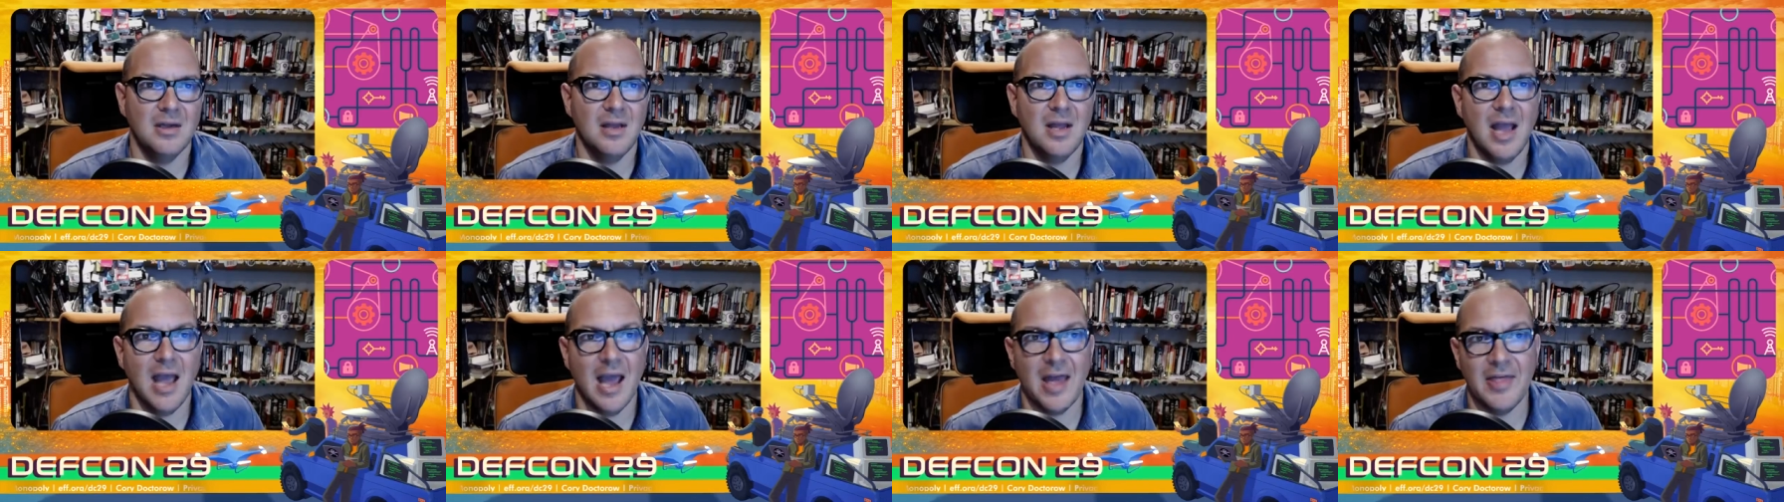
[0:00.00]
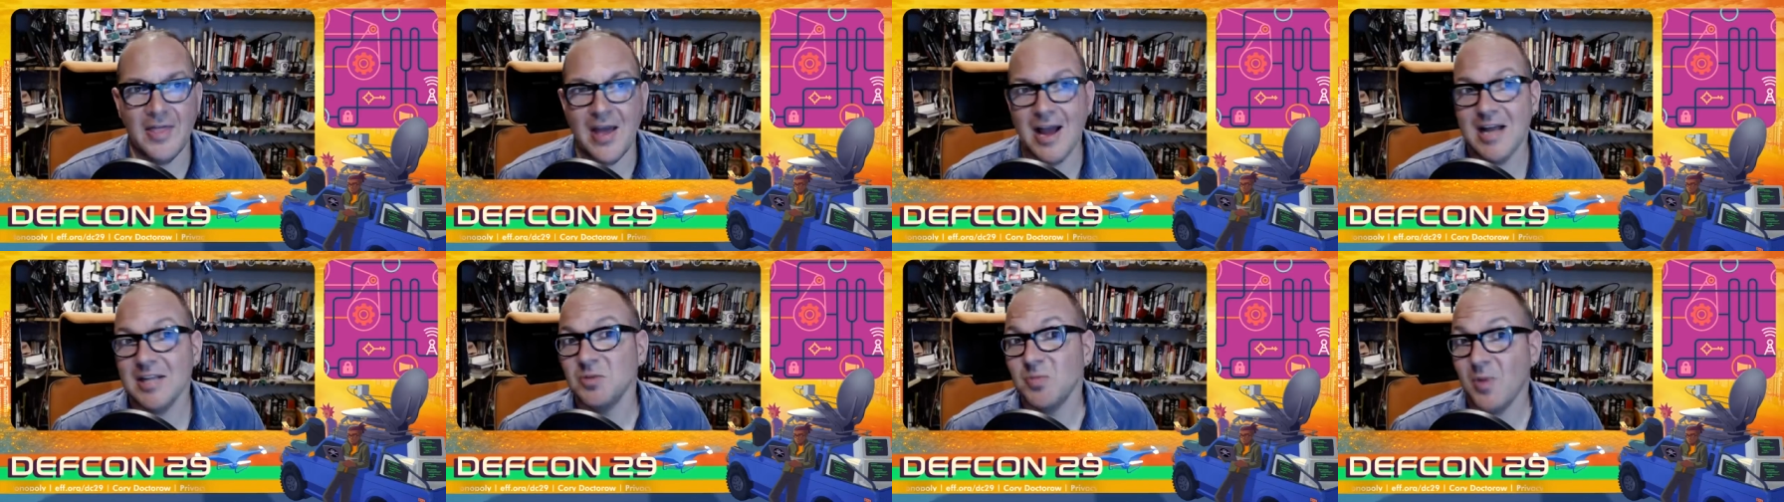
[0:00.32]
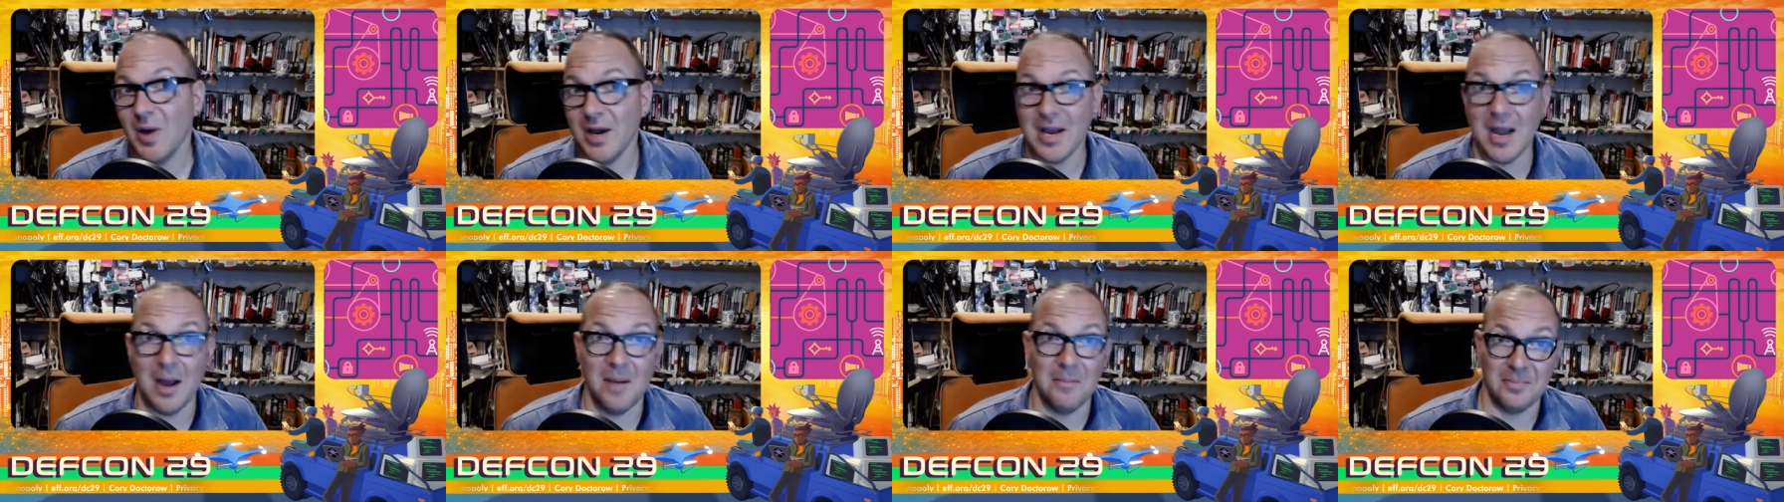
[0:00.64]
And that's why
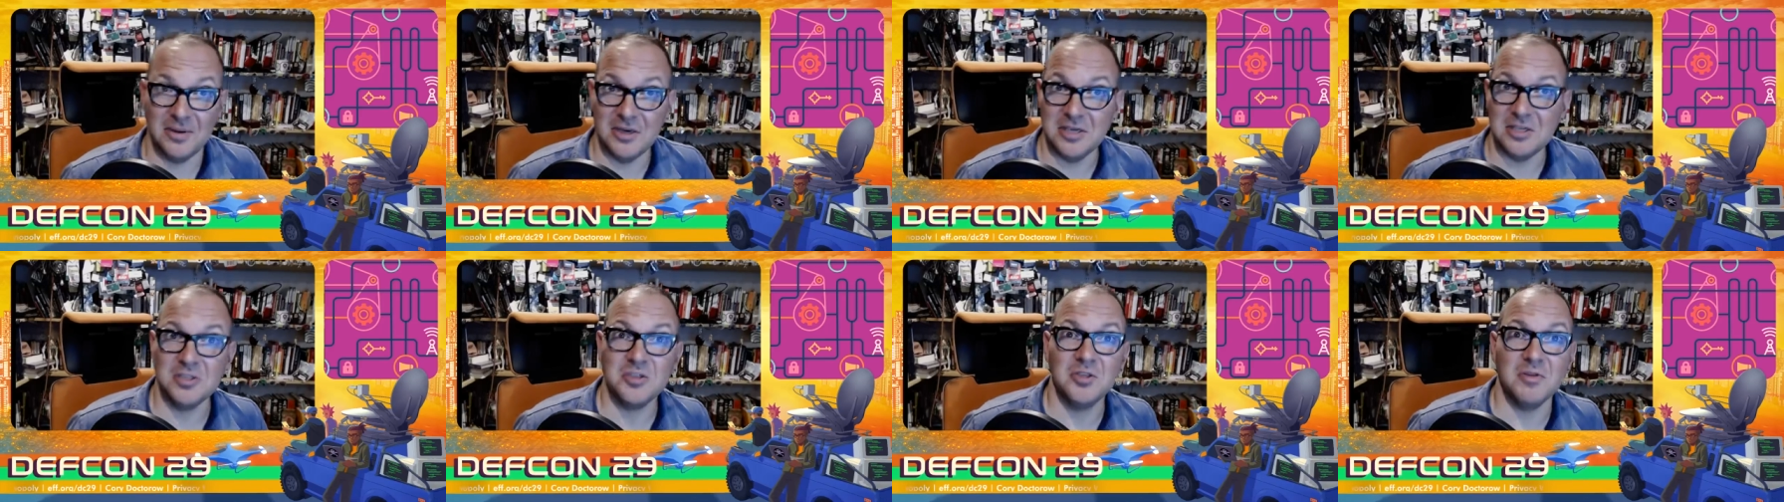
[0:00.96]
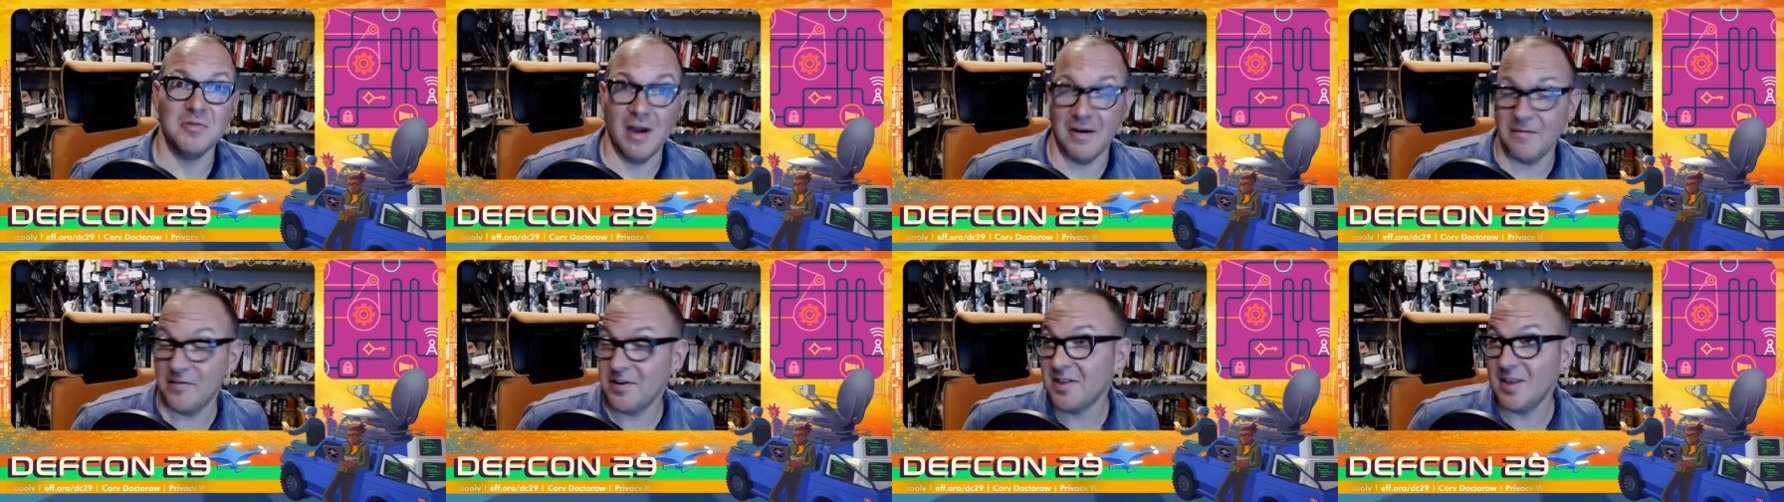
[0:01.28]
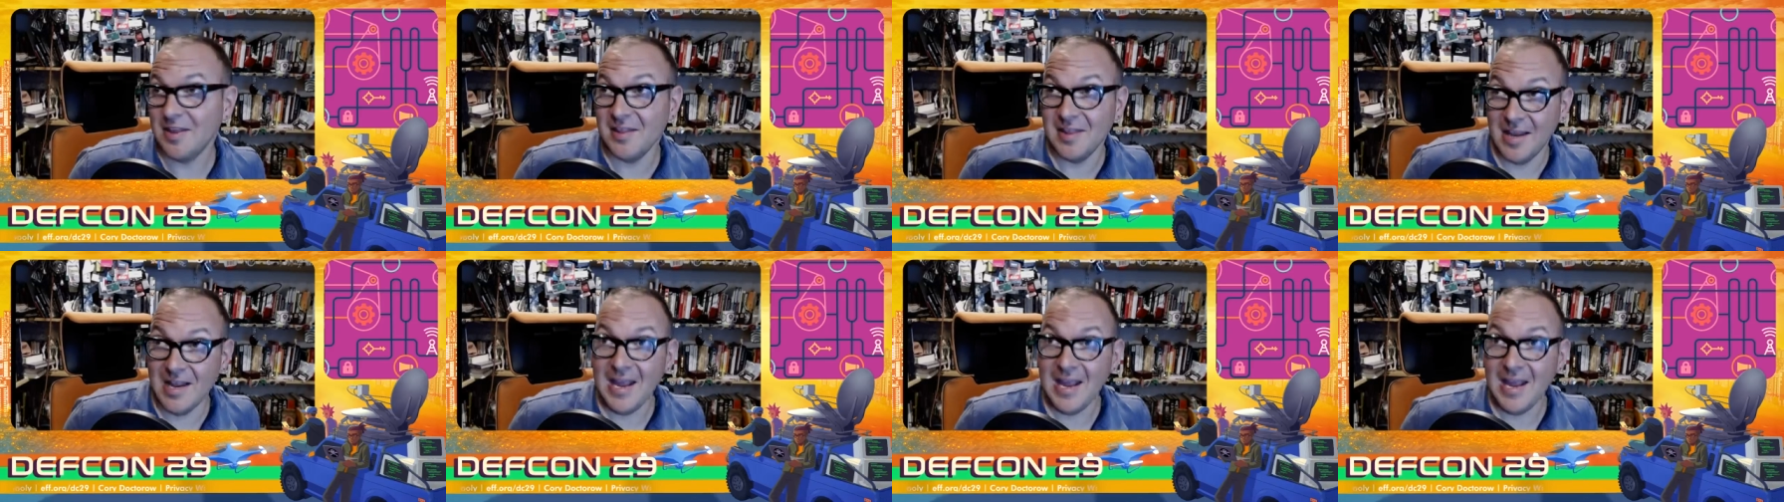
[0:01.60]
companies do everything they